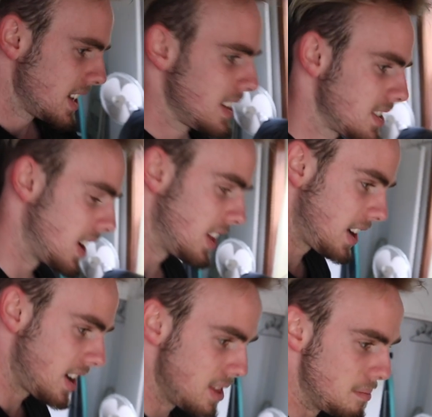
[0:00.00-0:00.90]
It's
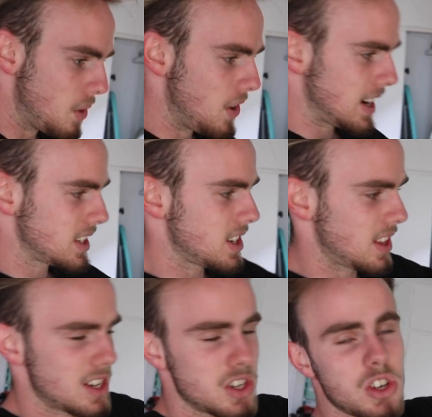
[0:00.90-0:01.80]
earlier in the morning, so
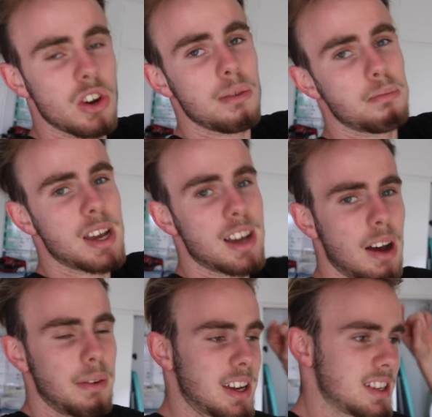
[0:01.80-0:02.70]
they shouldn't be
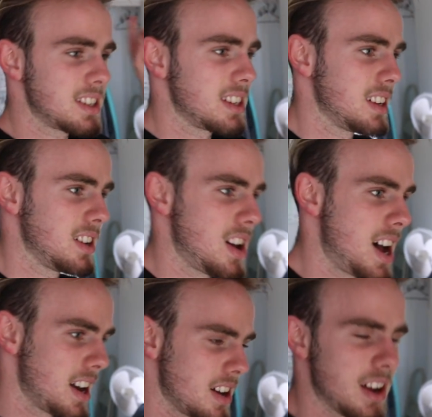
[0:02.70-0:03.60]
coming until,
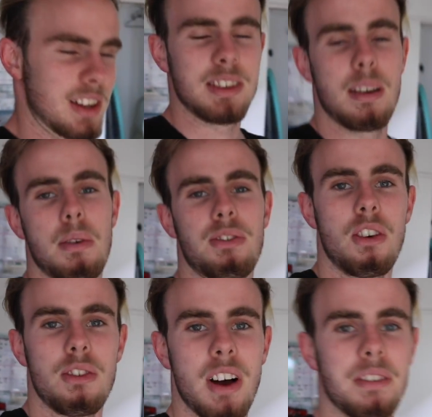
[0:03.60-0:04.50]
I don't know, it said
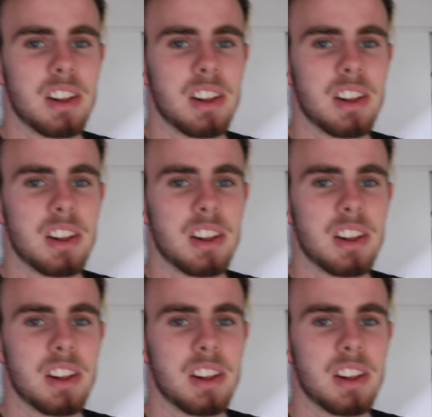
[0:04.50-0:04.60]
before five